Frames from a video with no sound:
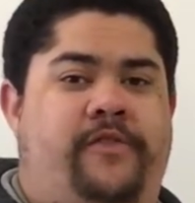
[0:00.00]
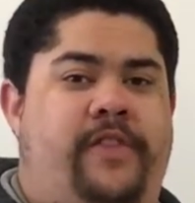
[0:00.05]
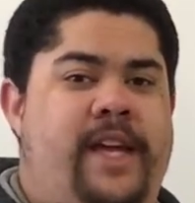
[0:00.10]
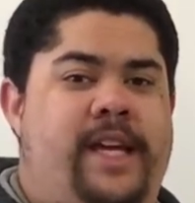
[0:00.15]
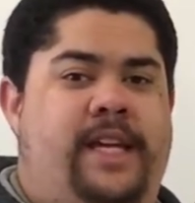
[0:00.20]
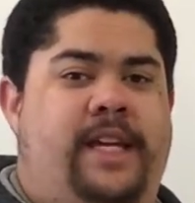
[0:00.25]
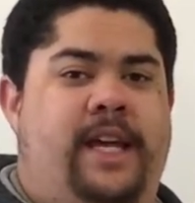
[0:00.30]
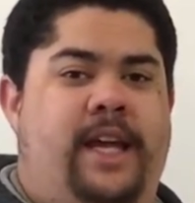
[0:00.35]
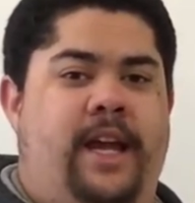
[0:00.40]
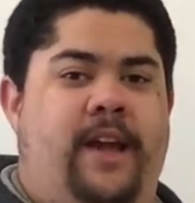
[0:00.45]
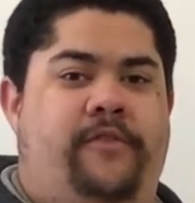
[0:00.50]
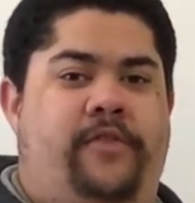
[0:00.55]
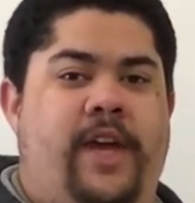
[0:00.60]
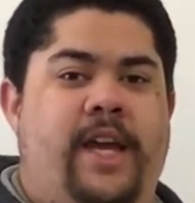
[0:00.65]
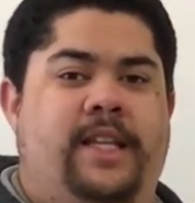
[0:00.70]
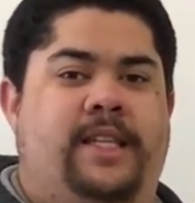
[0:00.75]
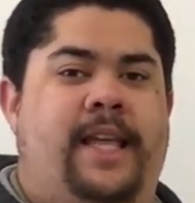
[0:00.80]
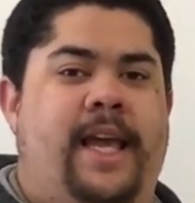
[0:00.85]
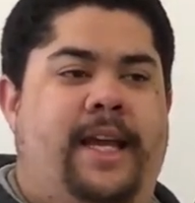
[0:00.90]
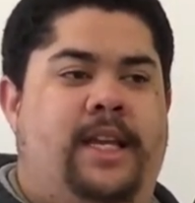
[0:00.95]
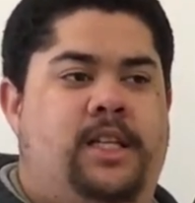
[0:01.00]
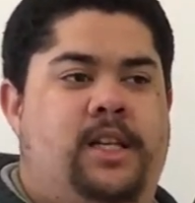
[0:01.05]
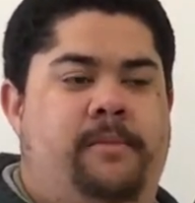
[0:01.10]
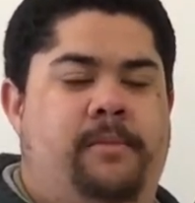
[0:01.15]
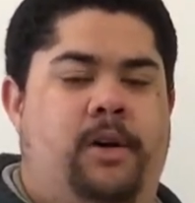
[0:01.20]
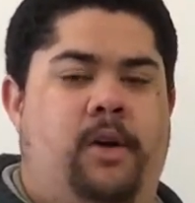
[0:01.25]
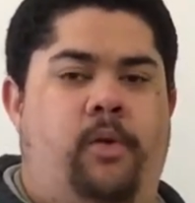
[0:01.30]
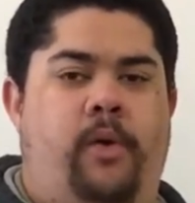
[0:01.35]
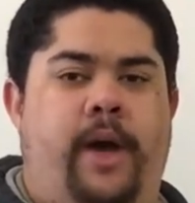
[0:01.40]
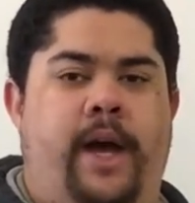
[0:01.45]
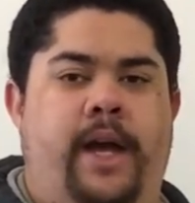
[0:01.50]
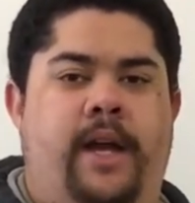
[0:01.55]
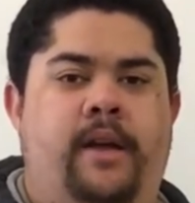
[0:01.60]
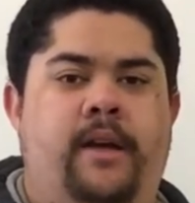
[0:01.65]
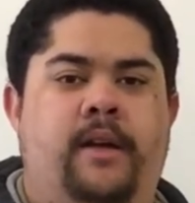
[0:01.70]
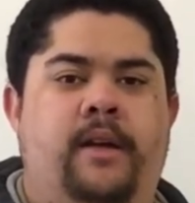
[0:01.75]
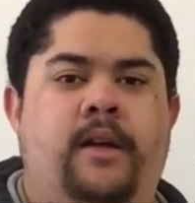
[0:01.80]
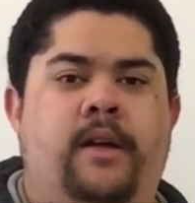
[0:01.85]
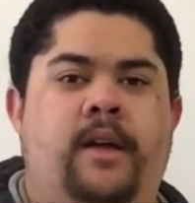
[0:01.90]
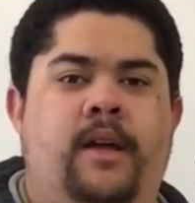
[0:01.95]
If they take something away,
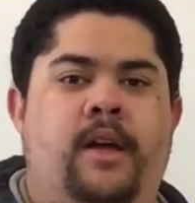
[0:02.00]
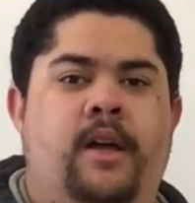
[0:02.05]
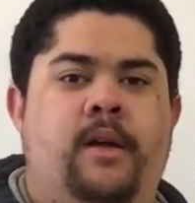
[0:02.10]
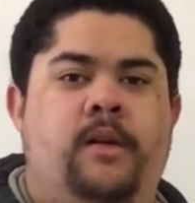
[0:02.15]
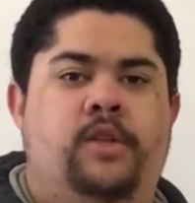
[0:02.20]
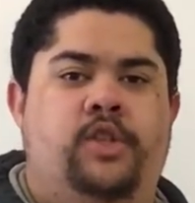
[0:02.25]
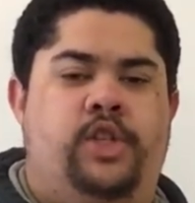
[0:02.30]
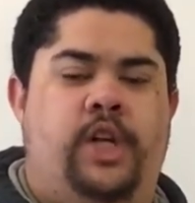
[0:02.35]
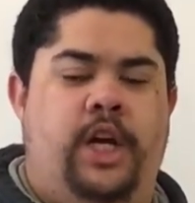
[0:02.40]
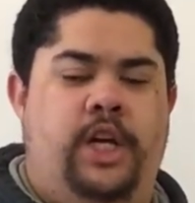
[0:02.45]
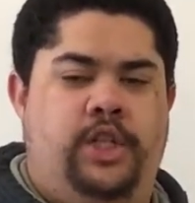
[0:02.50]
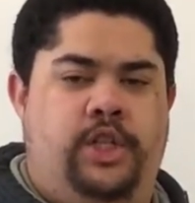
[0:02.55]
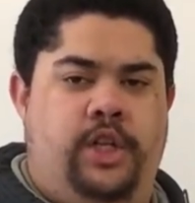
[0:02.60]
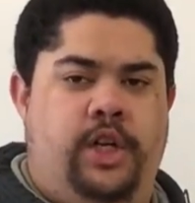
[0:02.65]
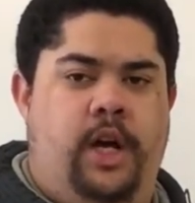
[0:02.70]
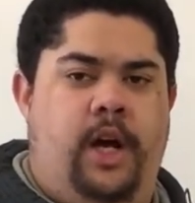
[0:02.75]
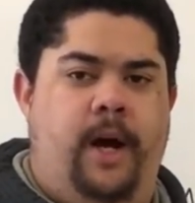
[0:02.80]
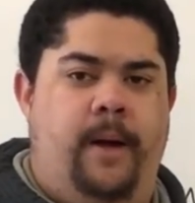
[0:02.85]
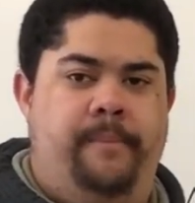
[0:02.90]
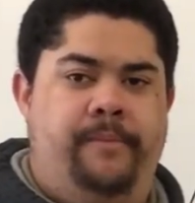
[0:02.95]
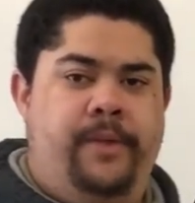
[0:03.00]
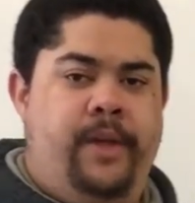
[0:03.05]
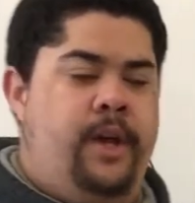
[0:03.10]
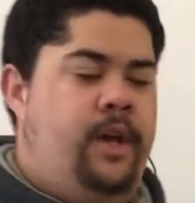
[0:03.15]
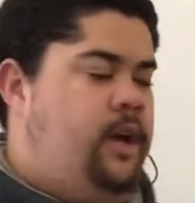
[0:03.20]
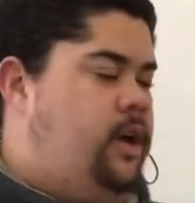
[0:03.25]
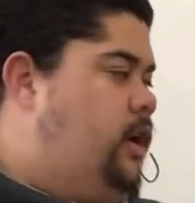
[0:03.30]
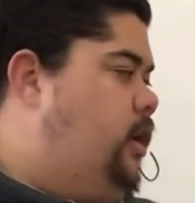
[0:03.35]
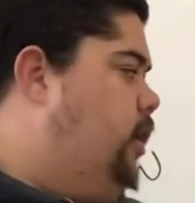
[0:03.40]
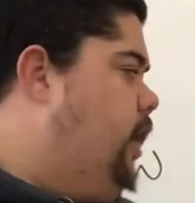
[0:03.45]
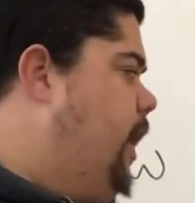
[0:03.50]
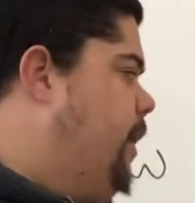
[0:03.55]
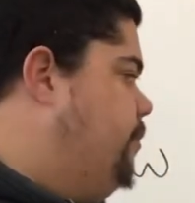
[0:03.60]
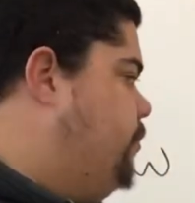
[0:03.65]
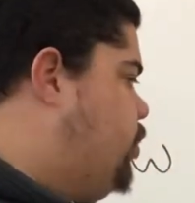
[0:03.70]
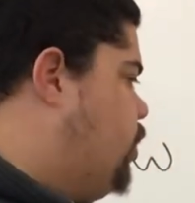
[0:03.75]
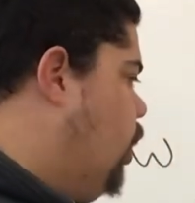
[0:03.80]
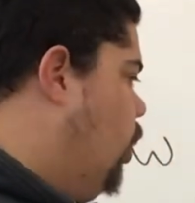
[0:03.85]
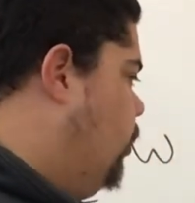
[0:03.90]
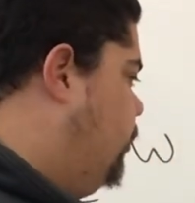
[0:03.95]
change it up. All right,
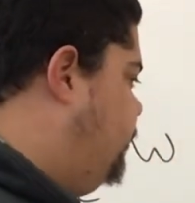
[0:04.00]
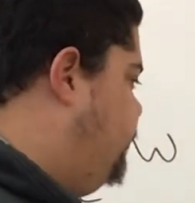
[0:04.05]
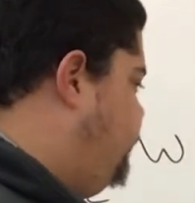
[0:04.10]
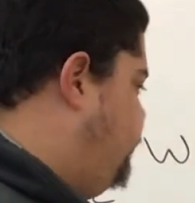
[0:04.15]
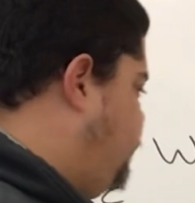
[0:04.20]
so